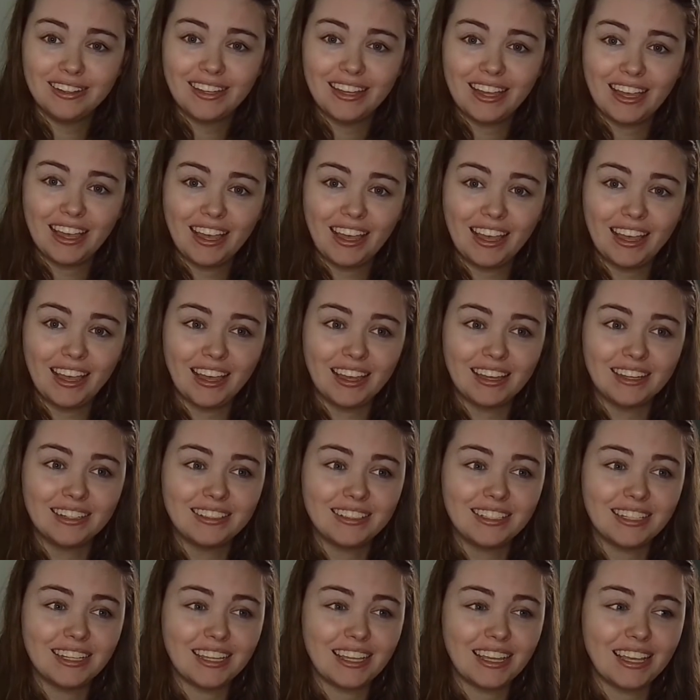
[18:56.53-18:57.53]

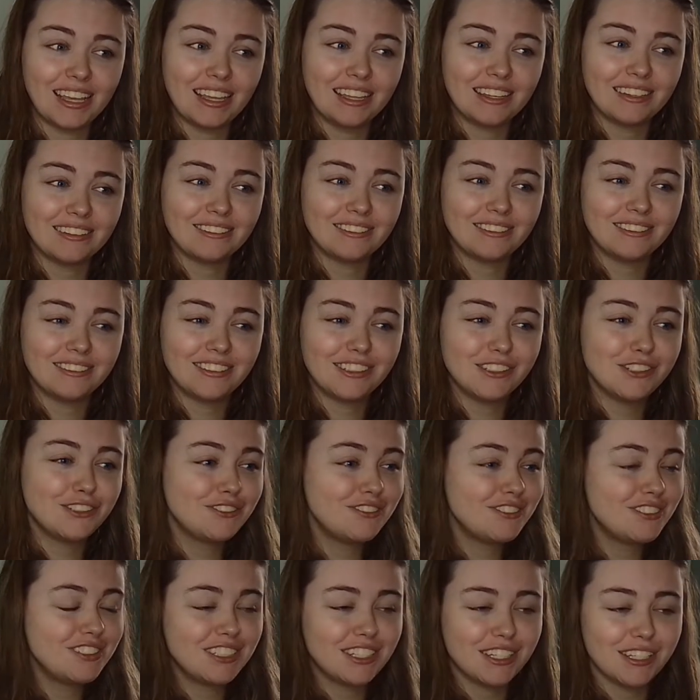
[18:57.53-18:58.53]
and it
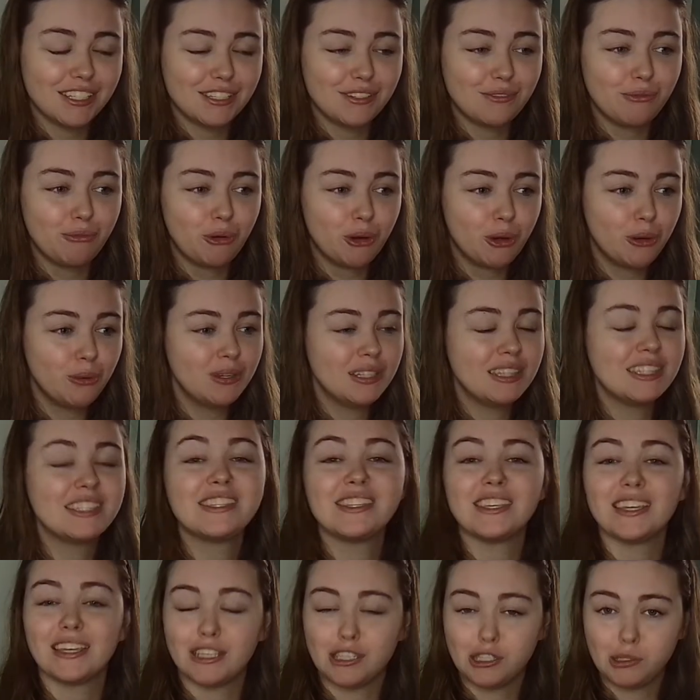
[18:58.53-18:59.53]
just ruins the
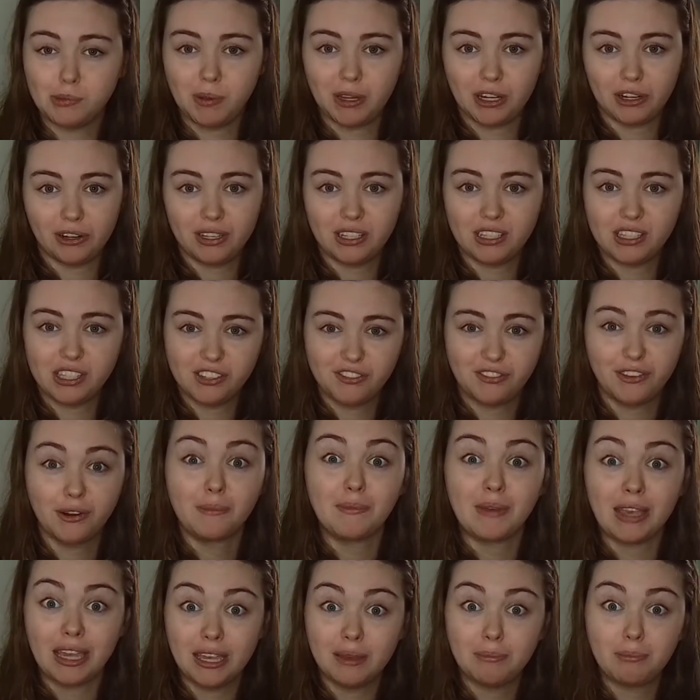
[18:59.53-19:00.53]
experience for
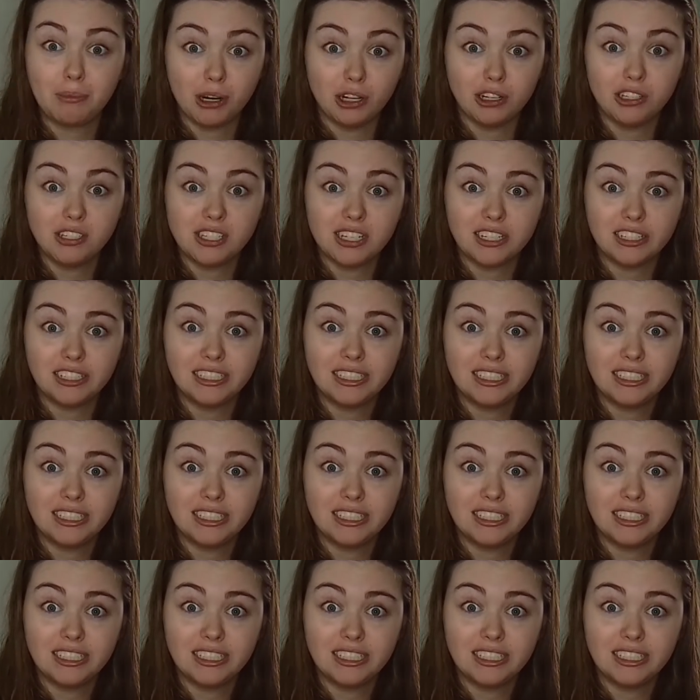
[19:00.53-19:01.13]
me personally.